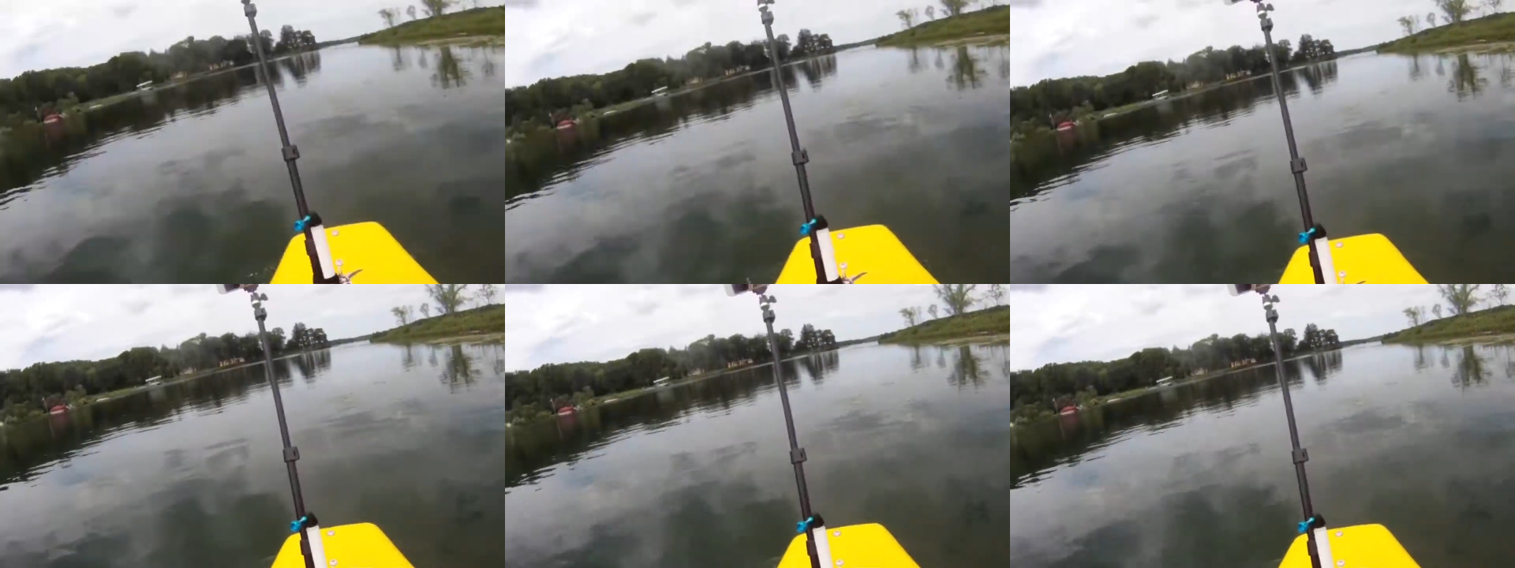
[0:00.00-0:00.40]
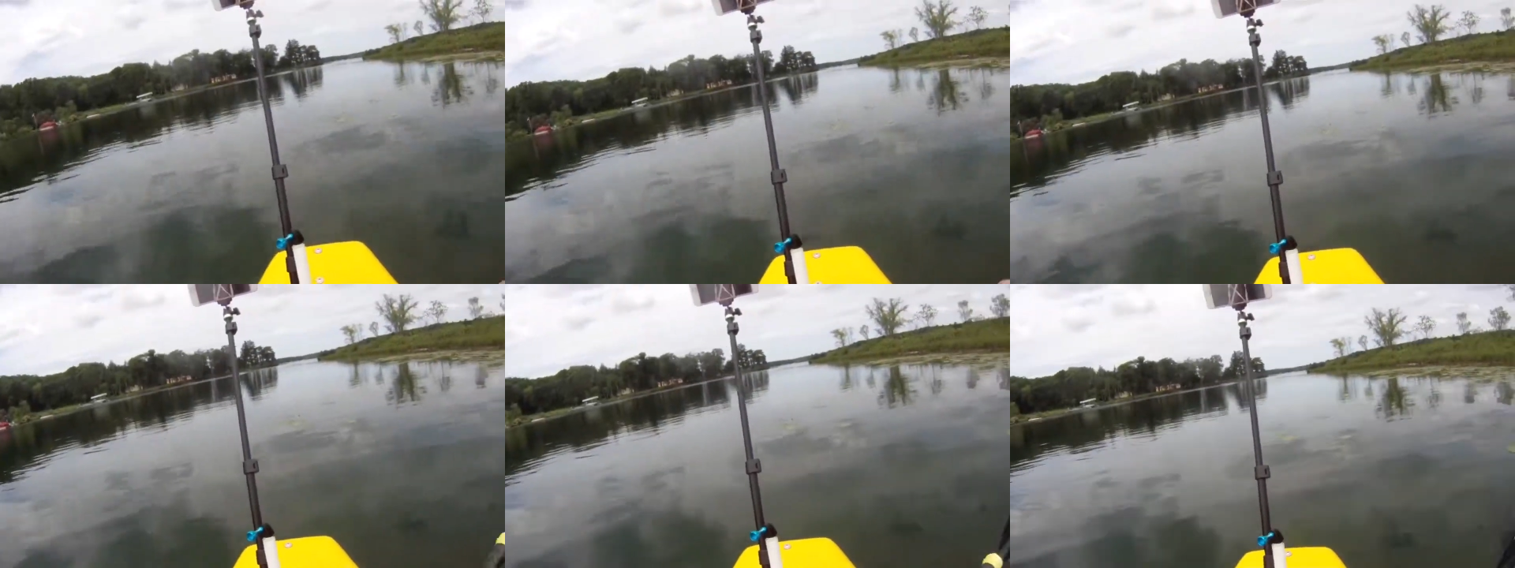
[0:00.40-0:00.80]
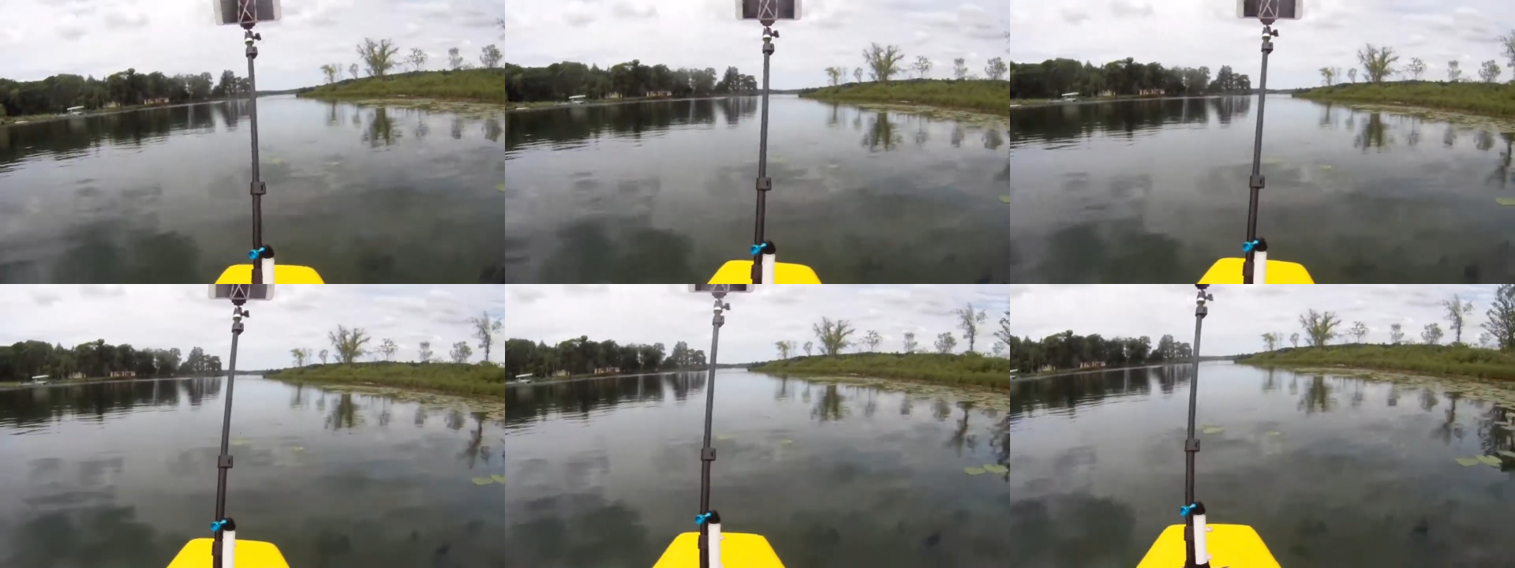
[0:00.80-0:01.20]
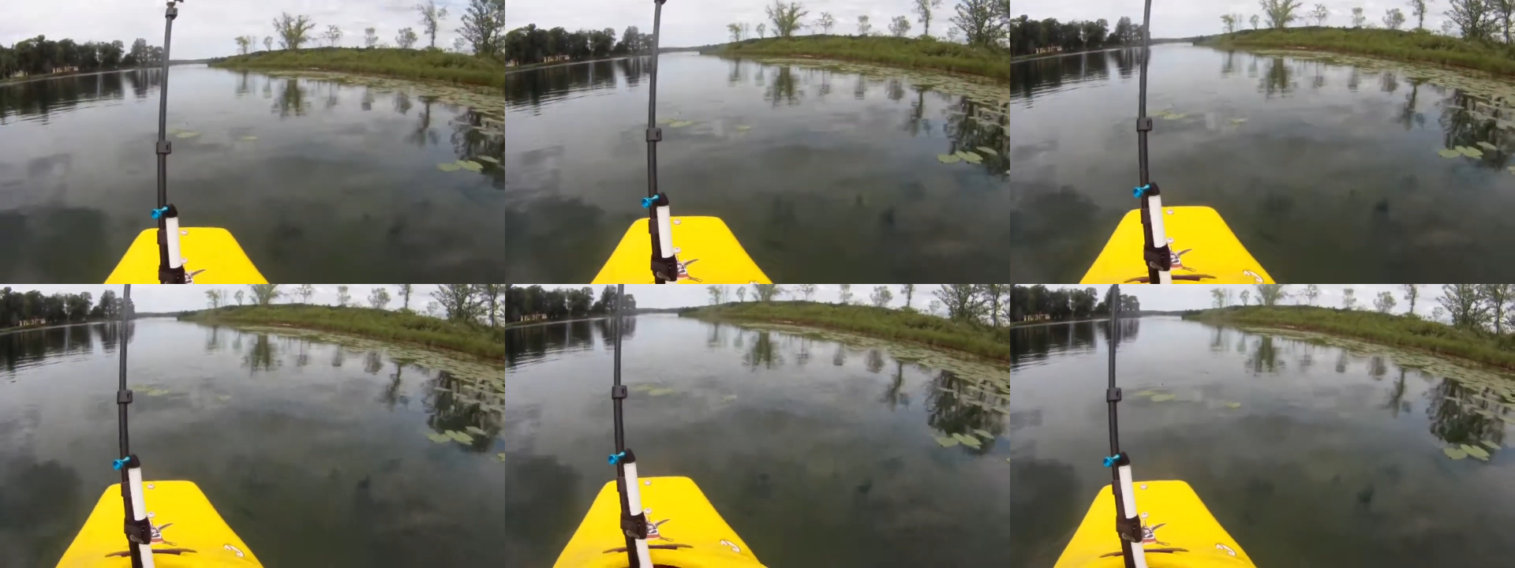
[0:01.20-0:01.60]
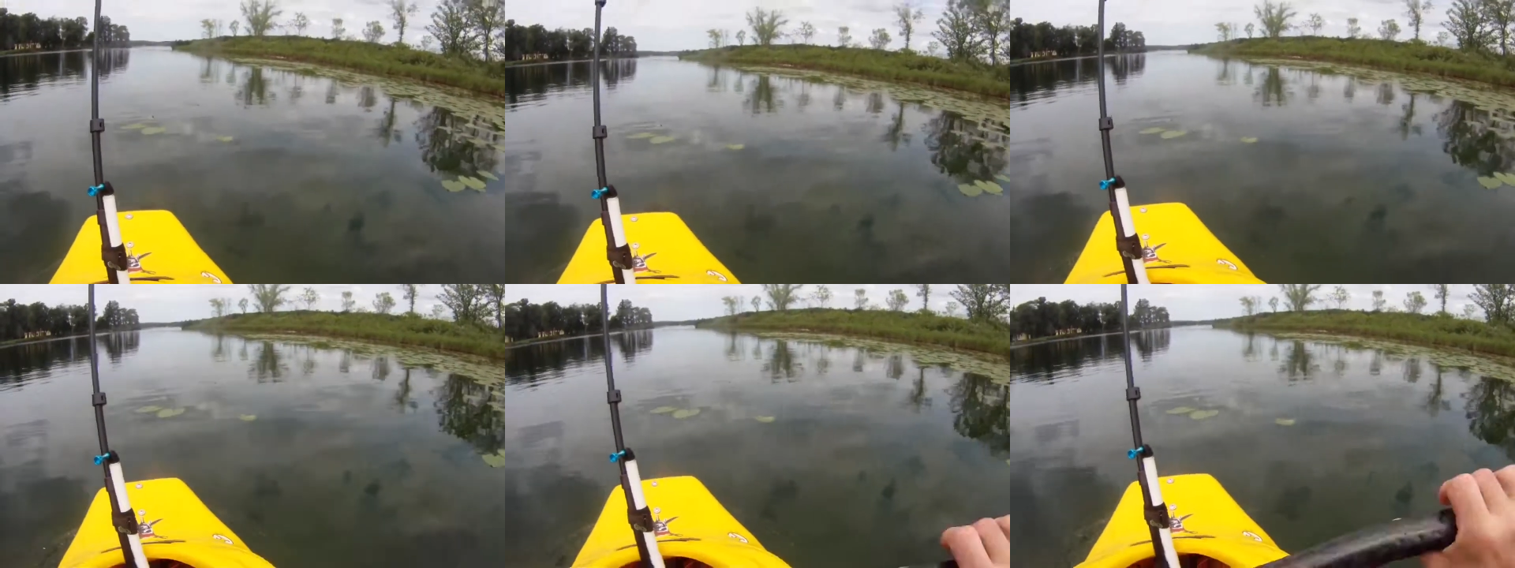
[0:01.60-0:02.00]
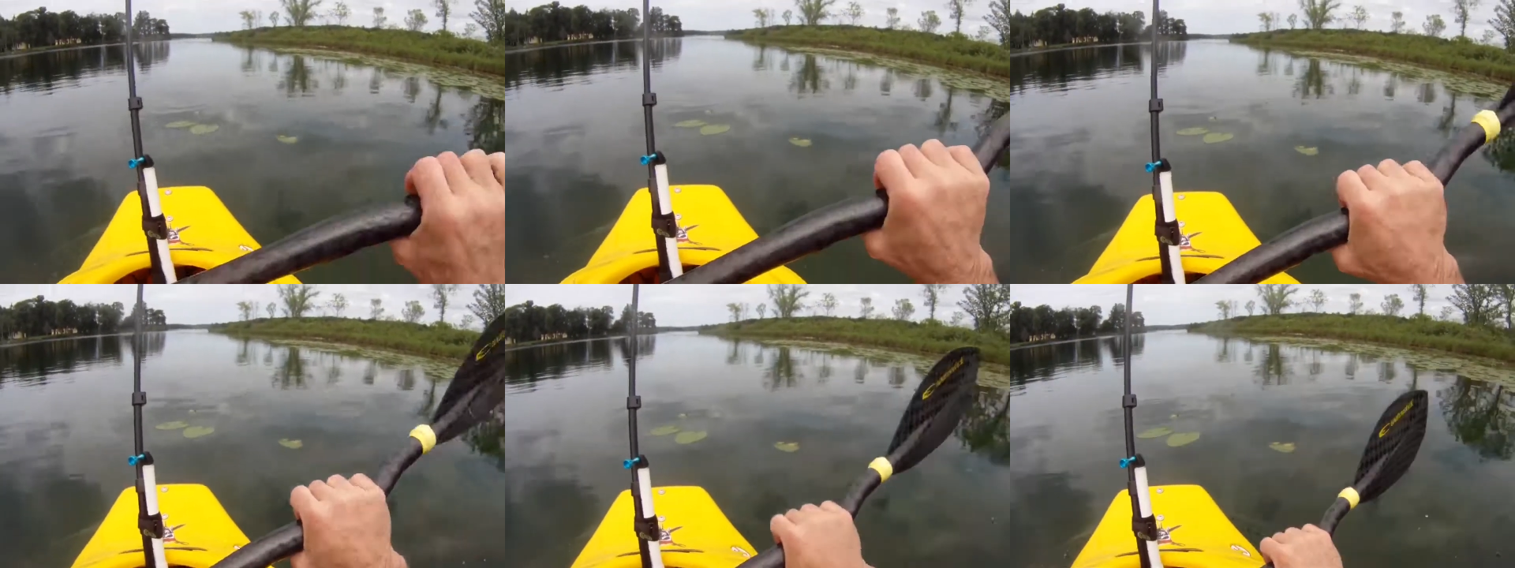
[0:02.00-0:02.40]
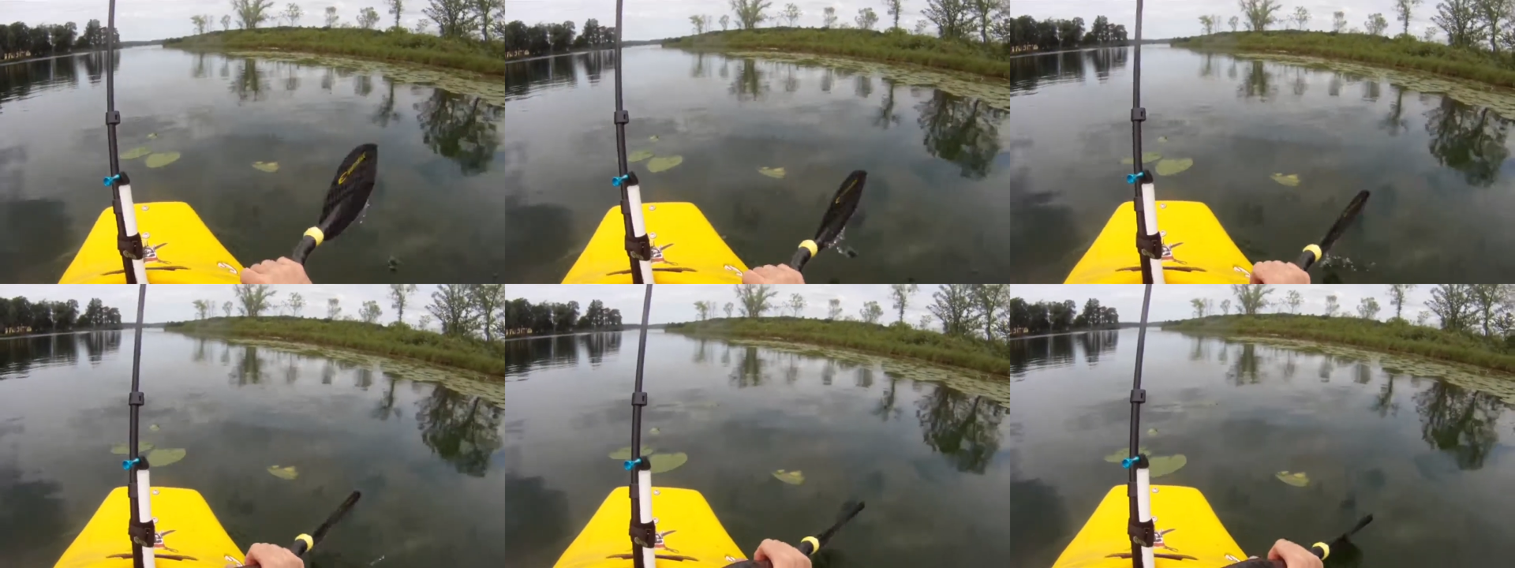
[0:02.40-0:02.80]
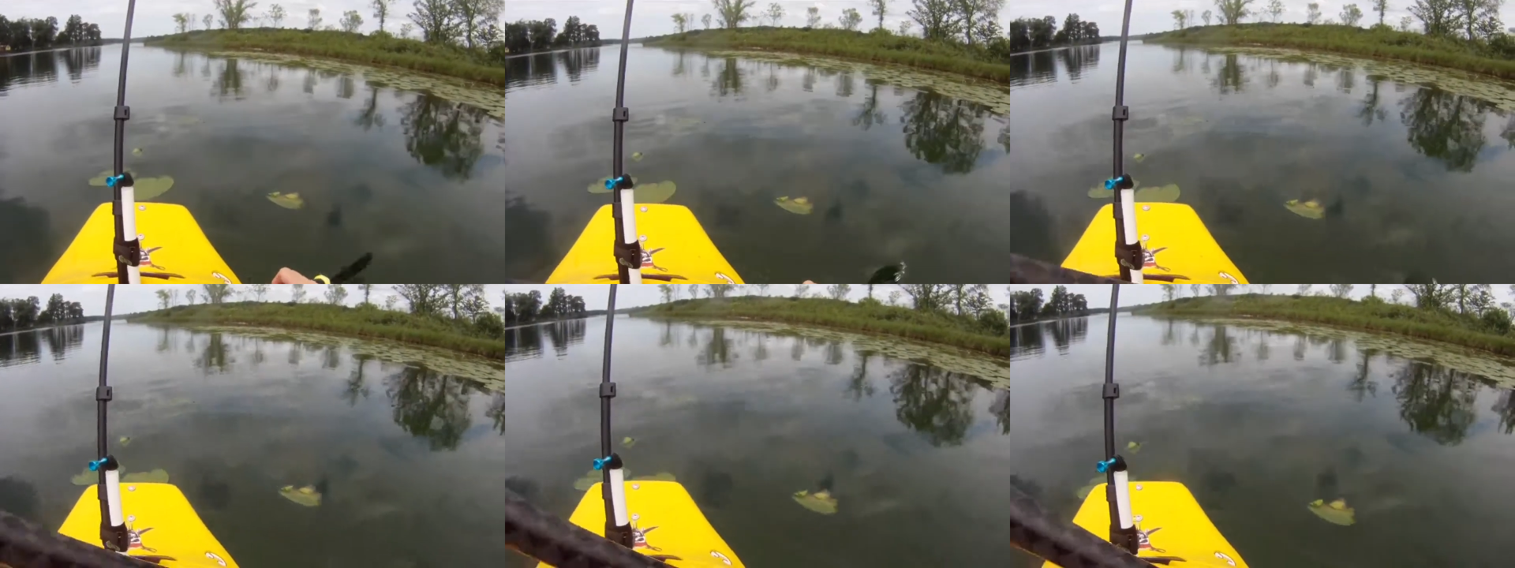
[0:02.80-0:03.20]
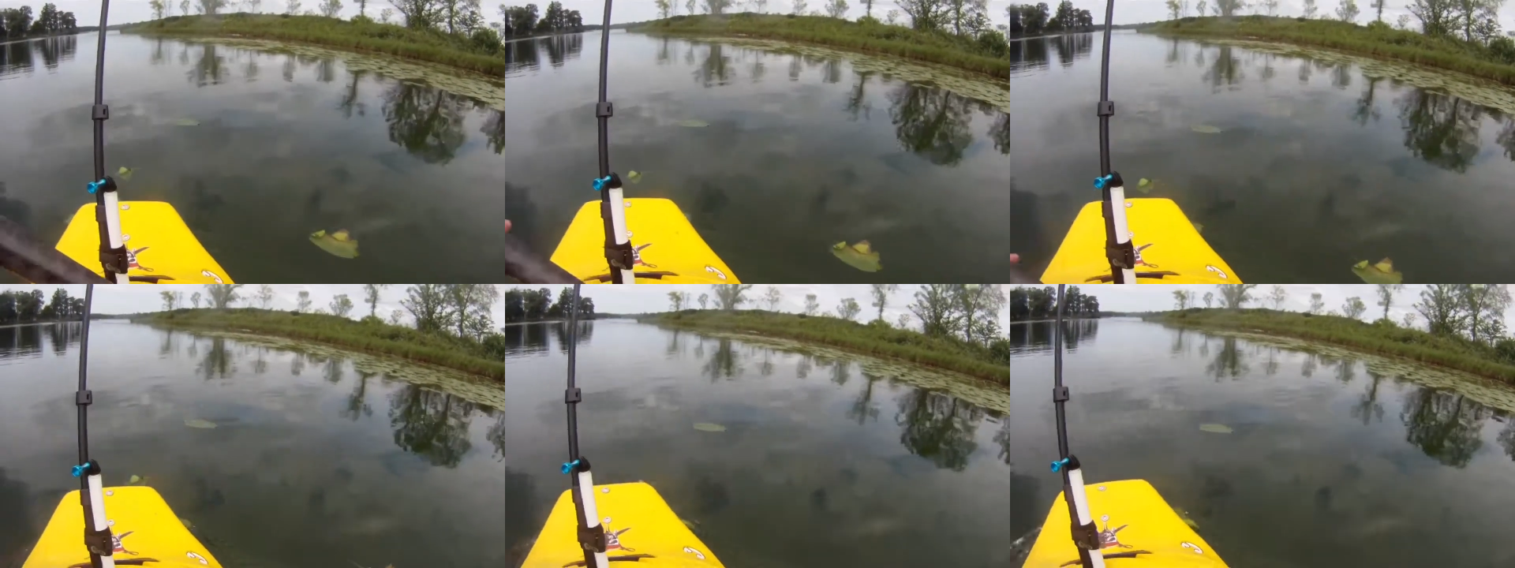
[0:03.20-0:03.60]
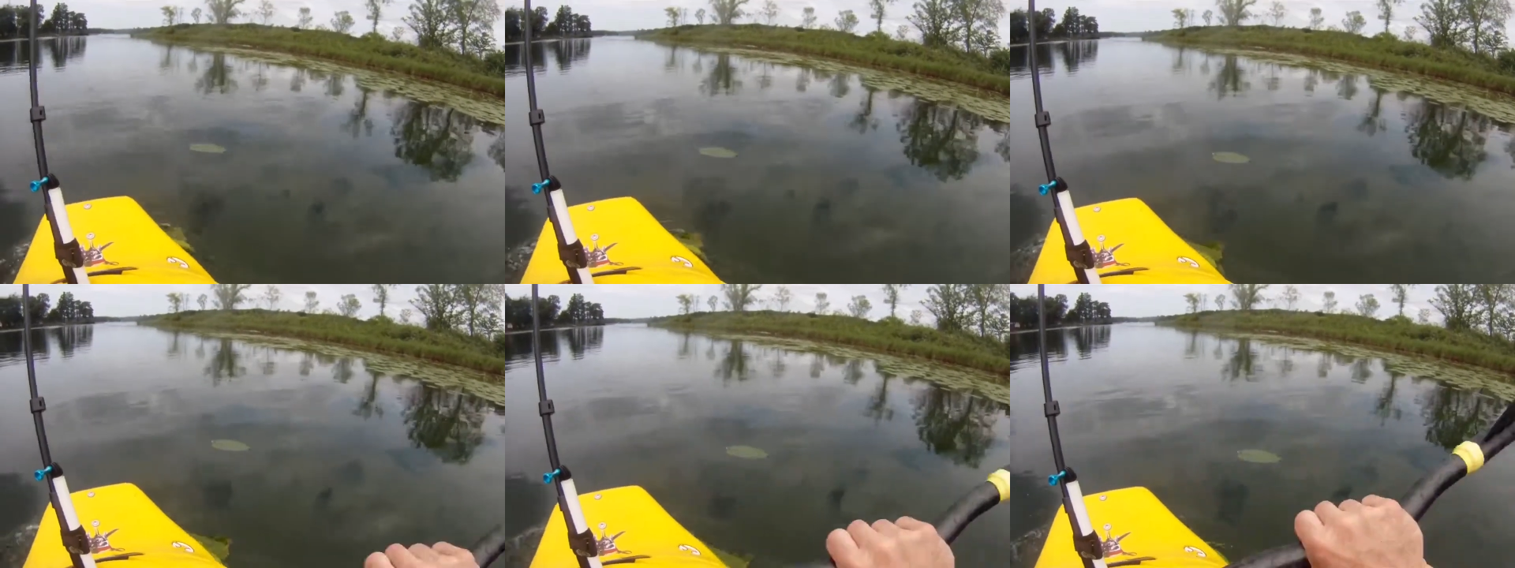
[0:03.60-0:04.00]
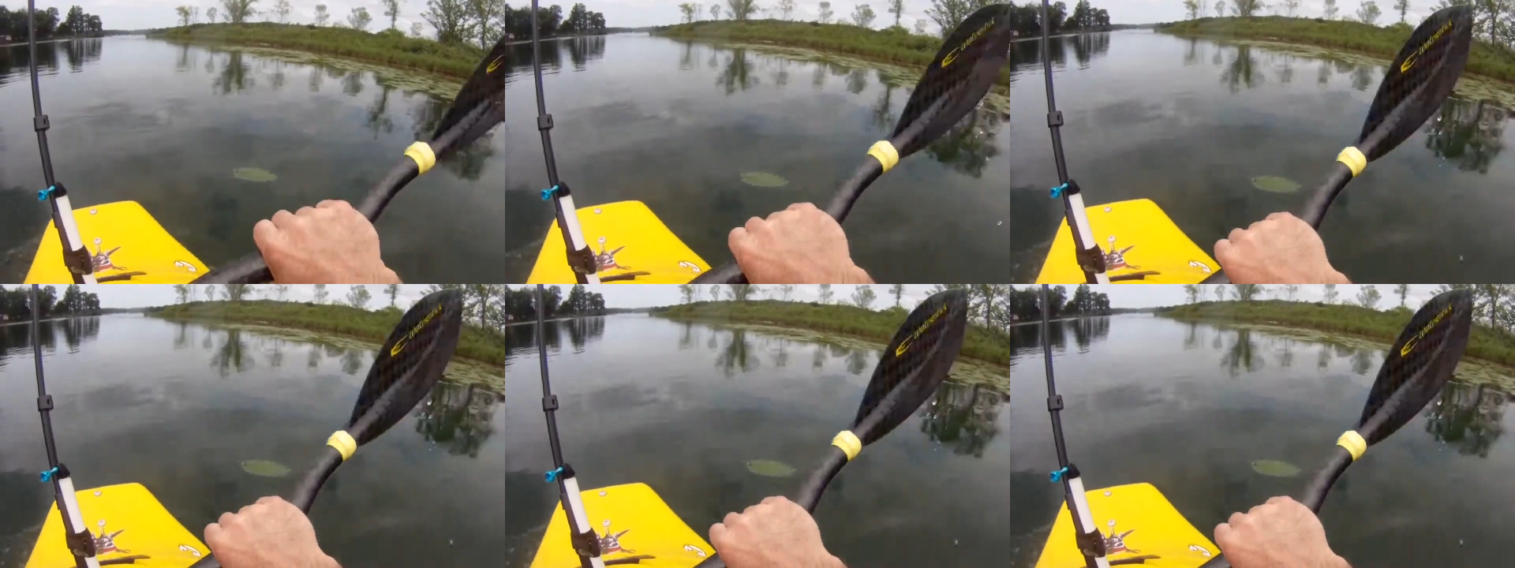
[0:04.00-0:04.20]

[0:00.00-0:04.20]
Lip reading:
No face is visible, so there are no lips to read.